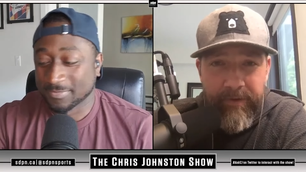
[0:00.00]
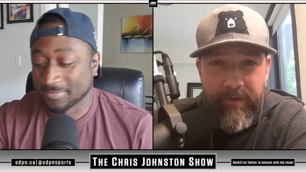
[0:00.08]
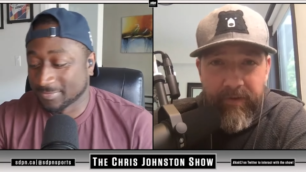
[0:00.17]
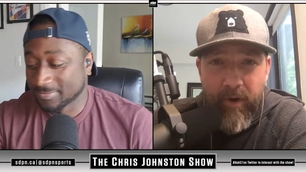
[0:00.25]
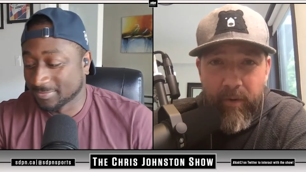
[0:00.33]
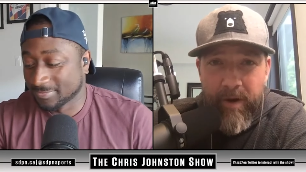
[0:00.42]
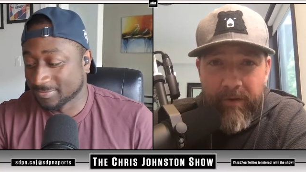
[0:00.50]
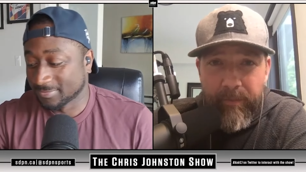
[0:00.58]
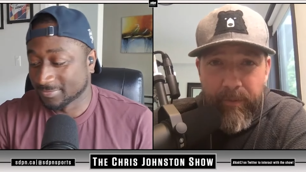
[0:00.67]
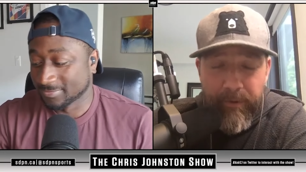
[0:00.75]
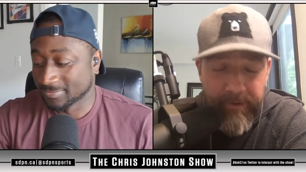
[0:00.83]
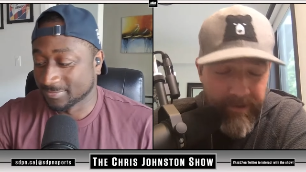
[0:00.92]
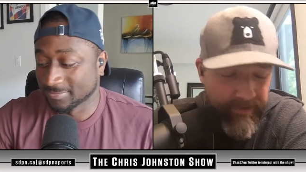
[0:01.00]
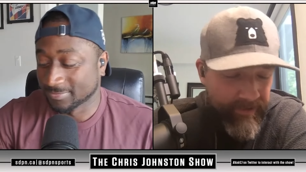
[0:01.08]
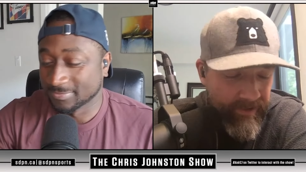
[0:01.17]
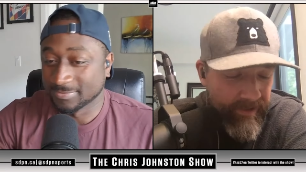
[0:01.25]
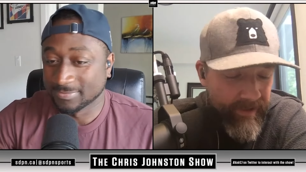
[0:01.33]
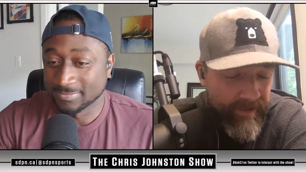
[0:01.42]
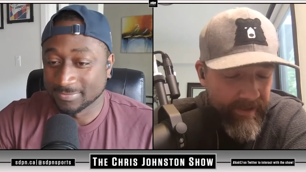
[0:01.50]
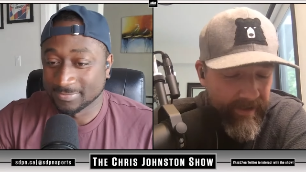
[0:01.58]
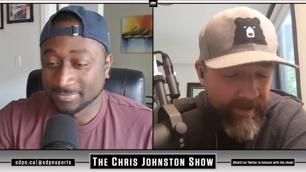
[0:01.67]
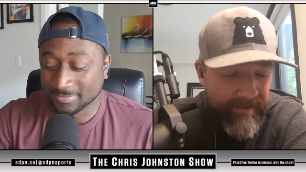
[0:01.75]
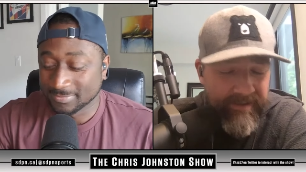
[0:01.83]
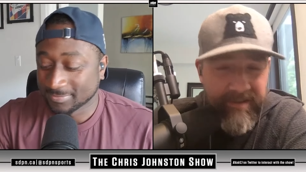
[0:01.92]
Speaker 1: so well spoken
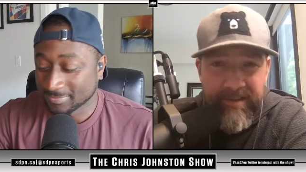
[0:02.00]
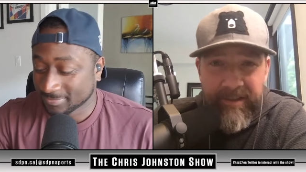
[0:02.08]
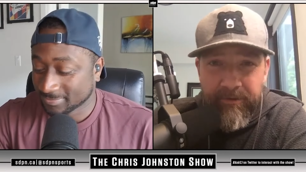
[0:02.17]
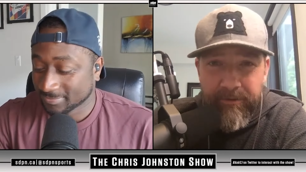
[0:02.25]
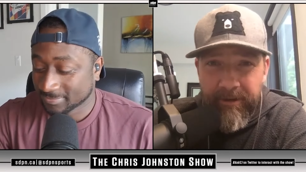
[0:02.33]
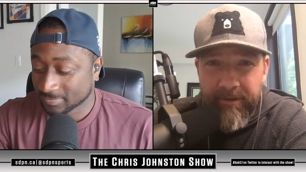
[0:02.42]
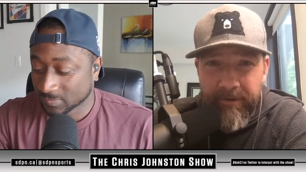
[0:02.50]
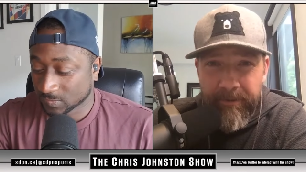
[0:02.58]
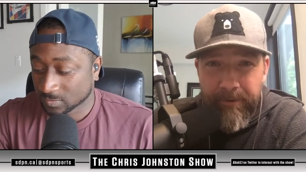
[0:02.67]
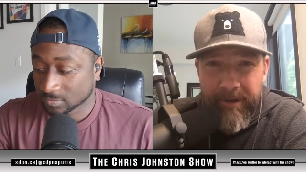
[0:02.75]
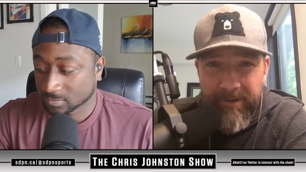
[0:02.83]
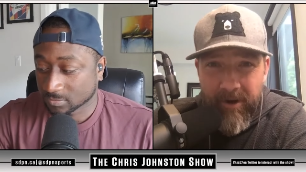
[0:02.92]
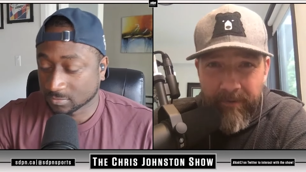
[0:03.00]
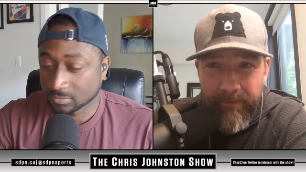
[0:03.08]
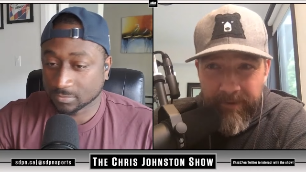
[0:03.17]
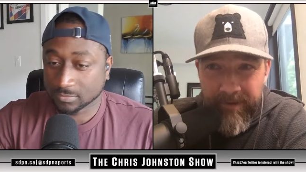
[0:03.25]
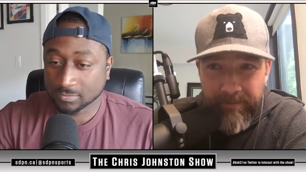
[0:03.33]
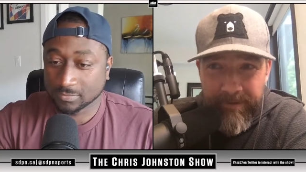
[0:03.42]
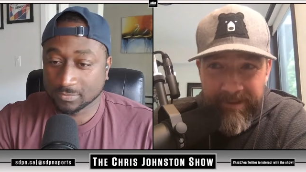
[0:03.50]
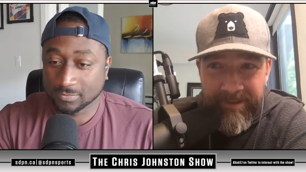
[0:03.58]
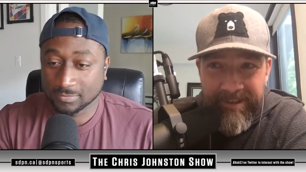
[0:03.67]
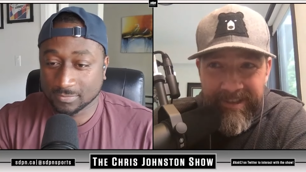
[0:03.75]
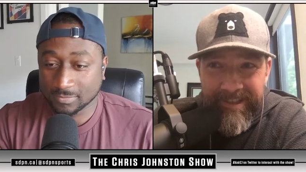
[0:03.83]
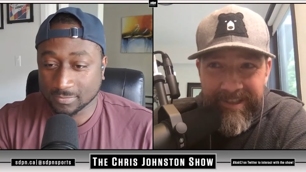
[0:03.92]
at his introductory press conference. I
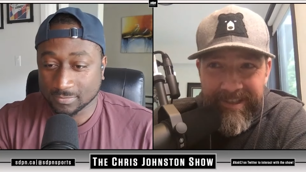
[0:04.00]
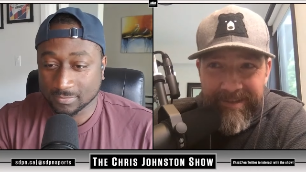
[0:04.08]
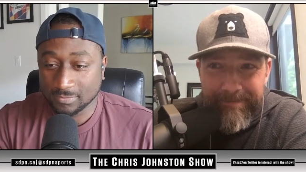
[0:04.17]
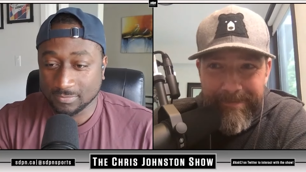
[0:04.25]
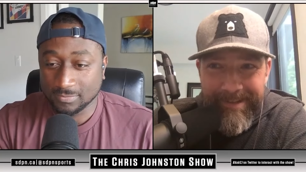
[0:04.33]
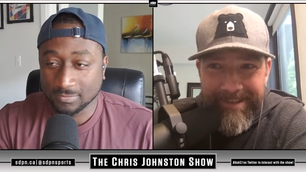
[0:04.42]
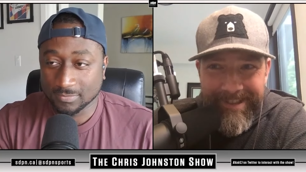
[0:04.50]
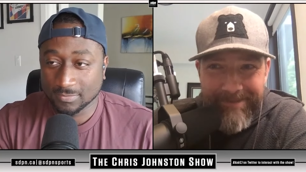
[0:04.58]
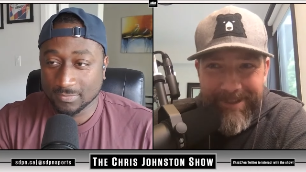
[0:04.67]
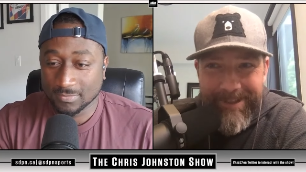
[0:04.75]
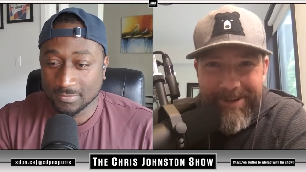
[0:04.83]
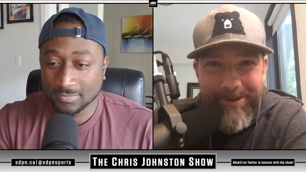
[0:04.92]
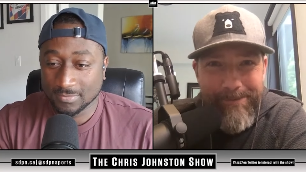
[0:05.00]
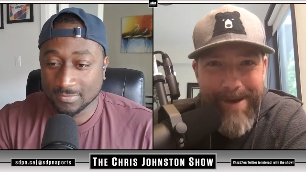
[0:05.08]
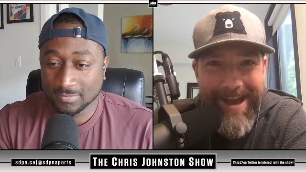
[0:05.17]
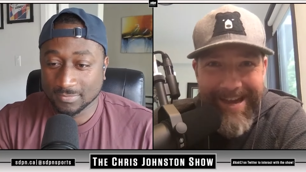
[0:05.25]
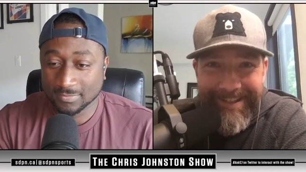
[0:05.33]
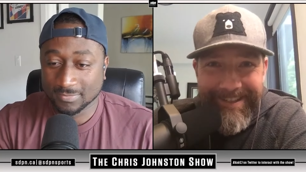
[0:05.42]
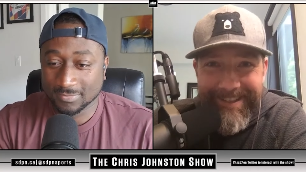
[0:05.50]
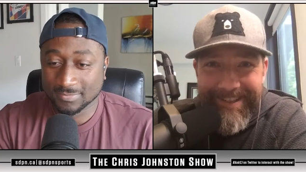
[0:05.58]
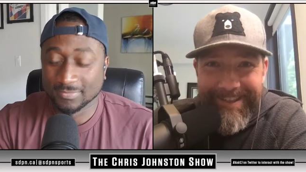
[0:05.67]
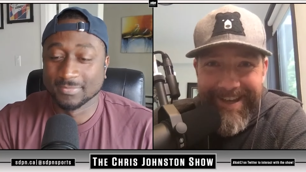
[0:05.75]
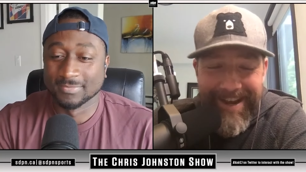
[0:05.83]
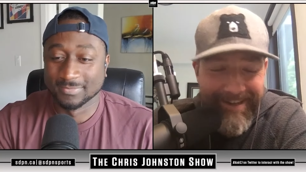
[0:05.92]
mean, he seems like a new man
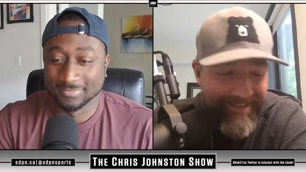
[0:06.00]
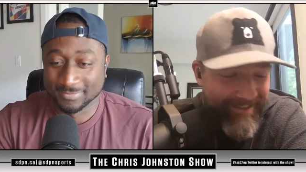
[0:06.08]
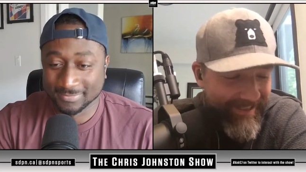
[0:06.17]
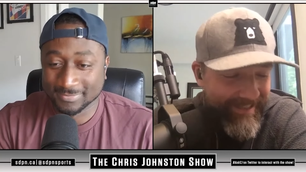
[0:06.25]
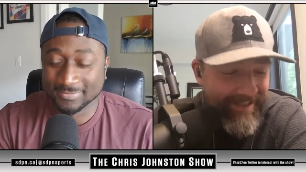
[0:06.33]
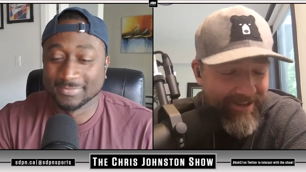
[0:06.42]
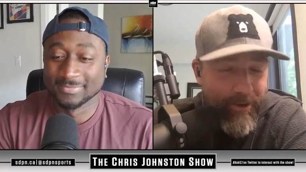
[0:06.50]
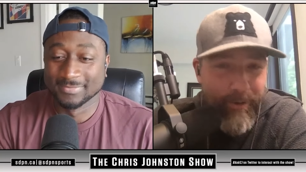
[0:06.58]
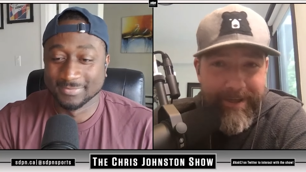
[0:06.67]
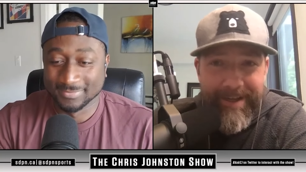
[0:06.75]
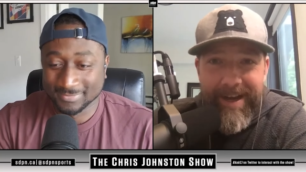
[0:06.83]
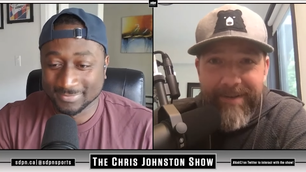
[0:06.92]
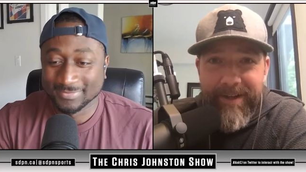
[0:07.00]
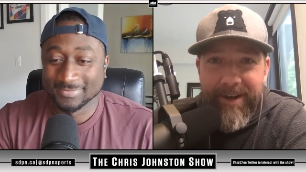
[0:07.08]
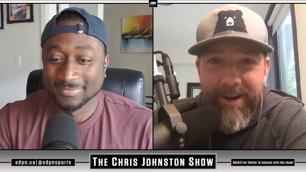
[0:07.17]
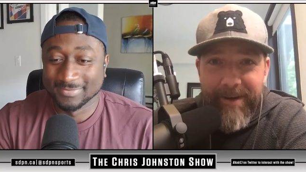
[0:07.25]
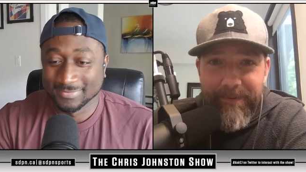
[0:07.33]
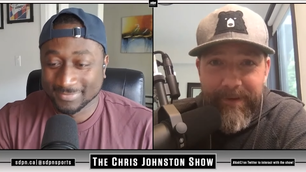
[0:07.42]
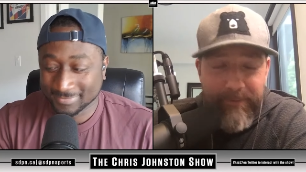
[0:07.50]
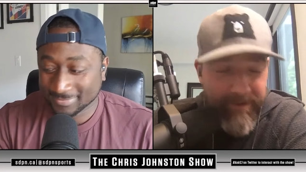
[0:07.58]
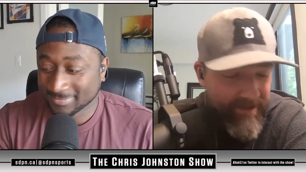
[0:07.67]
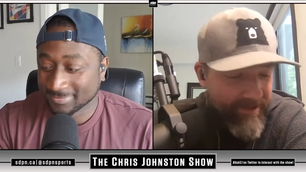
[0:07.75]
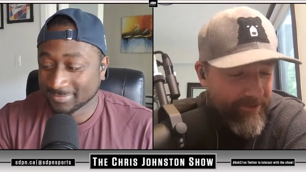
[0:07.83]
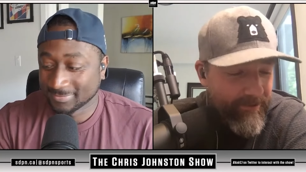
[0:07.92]
again because he can know he can have a coffee
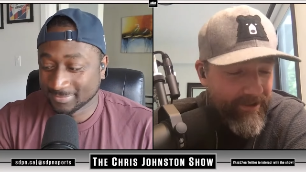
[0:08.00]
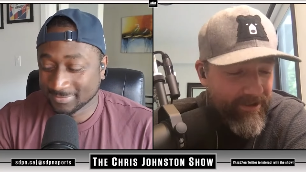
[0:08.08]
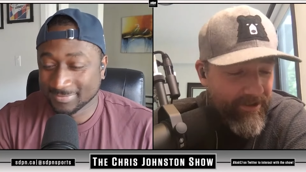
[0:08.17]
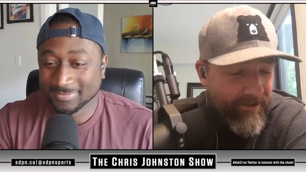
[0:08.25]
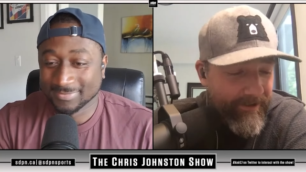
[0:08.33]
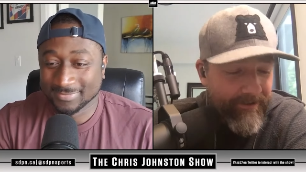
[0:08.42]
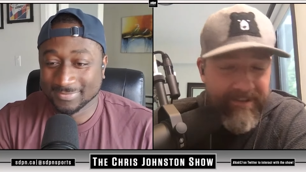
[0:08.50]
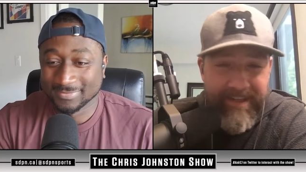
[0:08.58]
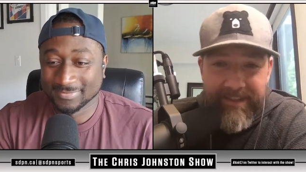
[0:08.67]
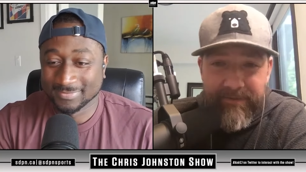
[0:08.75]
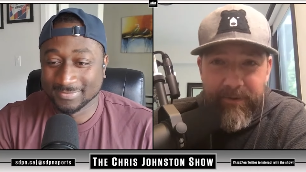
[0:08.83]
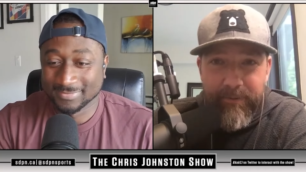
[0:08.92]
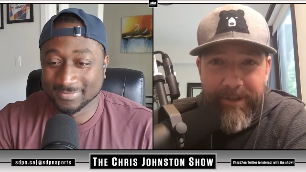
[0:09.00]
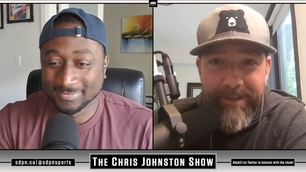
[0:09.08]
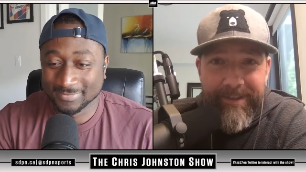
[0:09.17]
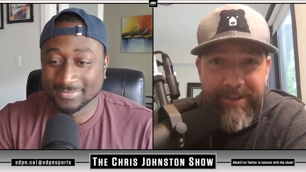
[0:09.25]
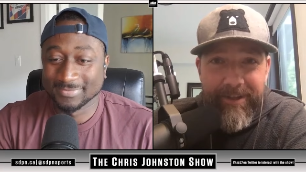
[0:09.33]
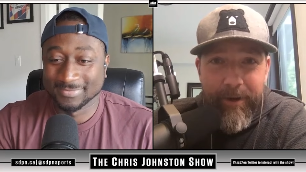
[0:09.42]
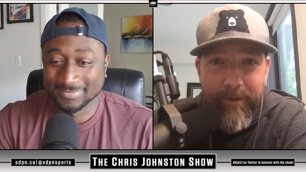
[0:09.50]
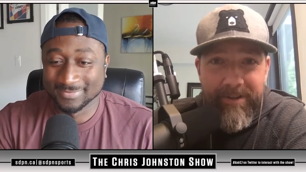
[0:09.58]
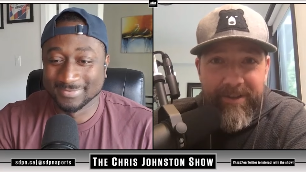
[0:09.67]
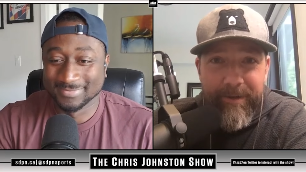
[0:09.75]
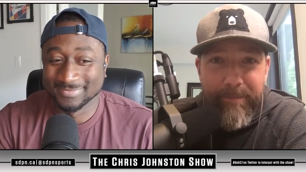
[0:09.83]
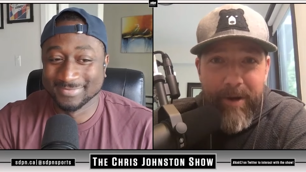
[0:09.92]
with Nico Hischier here in the next few weeks, and no one
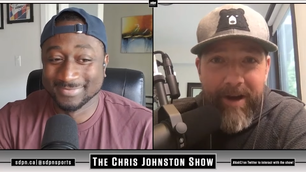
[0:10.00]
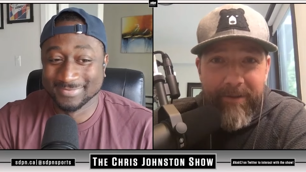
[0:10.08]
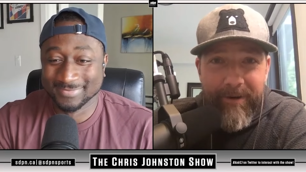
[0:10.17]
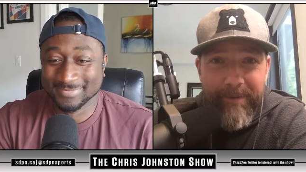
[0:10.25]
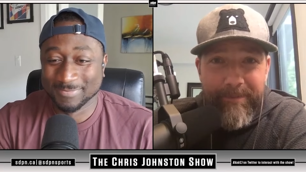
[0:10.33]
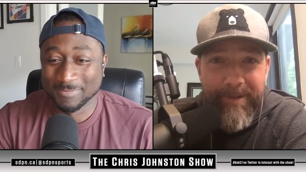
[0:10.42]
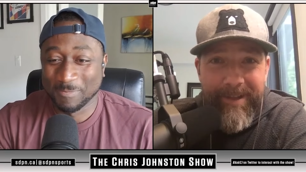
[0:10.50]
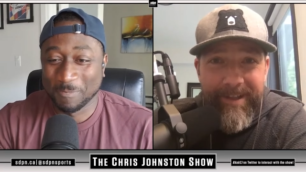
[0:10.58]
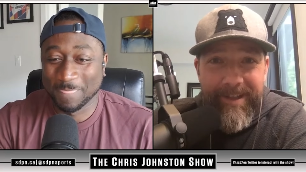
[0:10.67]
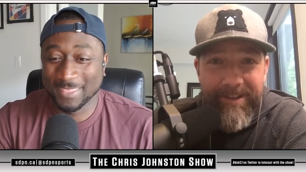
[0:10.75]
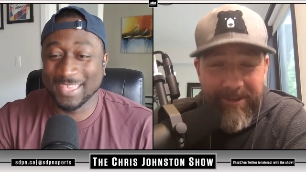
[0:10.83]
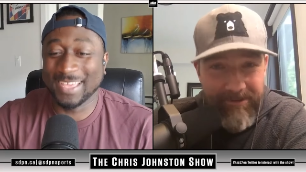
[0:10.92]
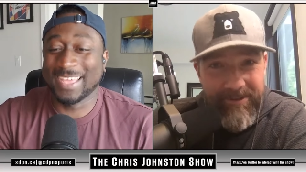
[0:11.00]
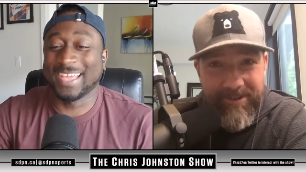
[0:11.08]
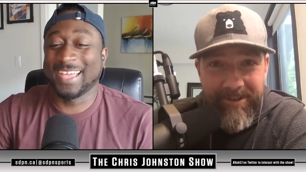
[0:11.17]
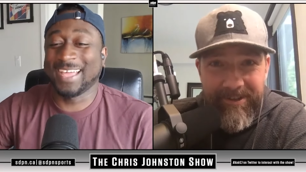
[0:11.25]
is going to bother him. They're just going